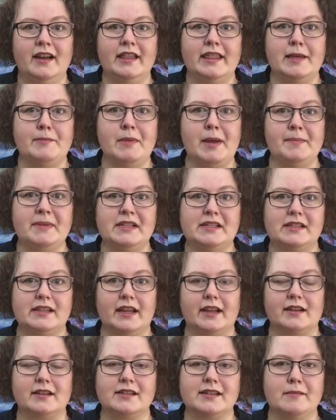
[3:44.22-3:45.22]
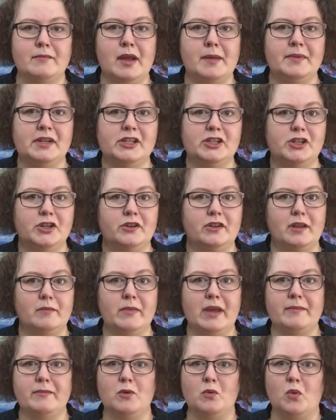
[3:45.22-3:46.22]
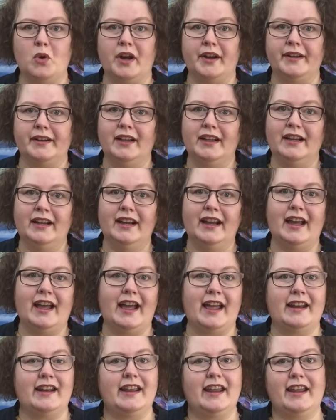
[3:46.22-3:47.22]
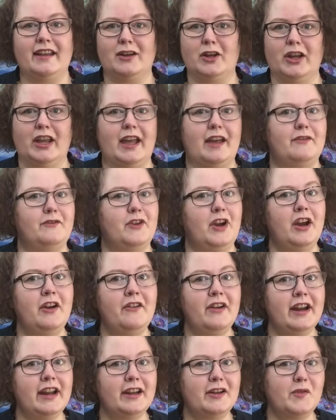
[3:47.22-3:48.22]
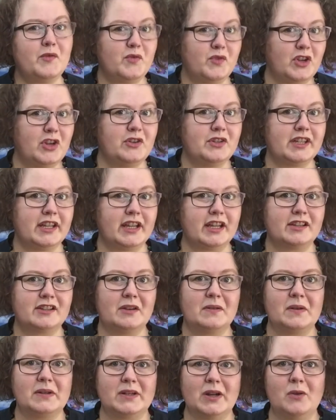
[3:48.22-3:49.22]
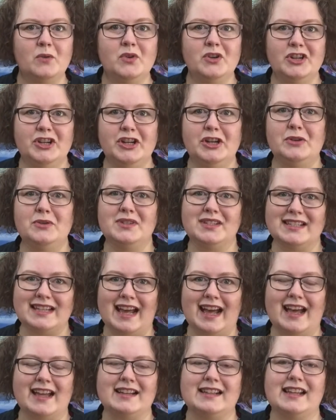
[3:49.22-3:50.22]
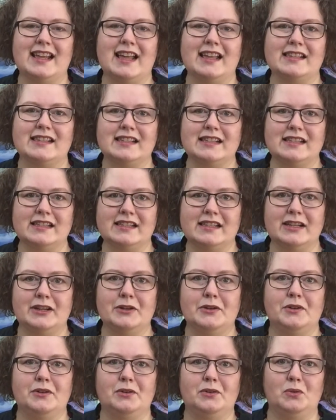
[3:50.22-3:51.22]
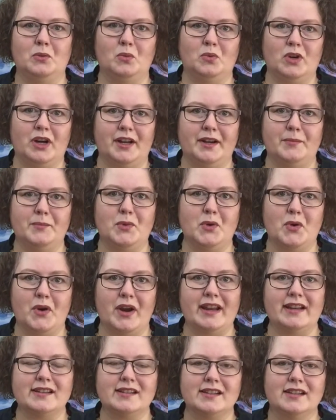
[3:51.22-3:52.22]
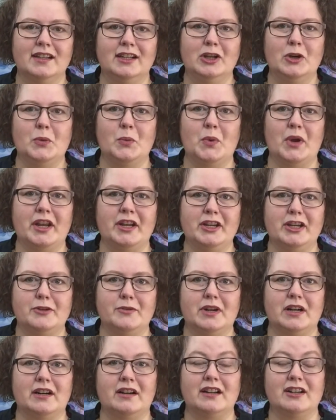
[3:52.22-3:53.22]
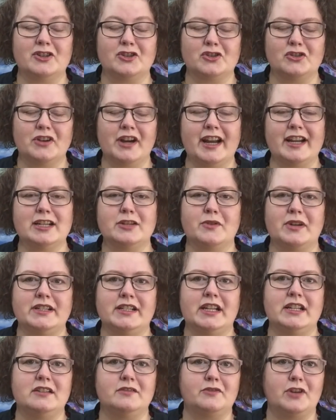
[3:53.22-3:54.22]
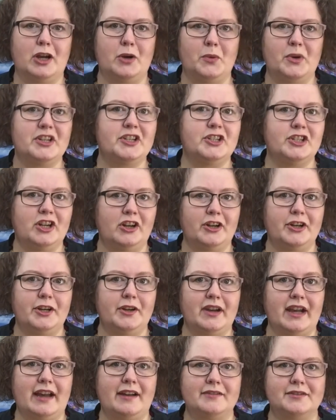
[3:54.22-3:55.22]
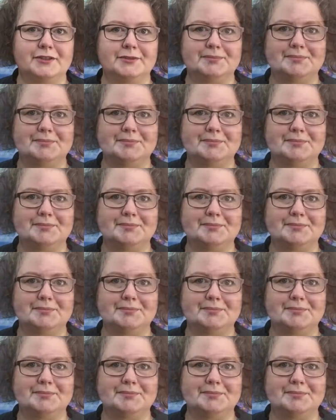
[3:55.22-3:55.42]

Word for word: There may be six, there may be two, there may be one, and it can get very confusing. So don't use that as the single one point when you are trying to identify which yarn you have.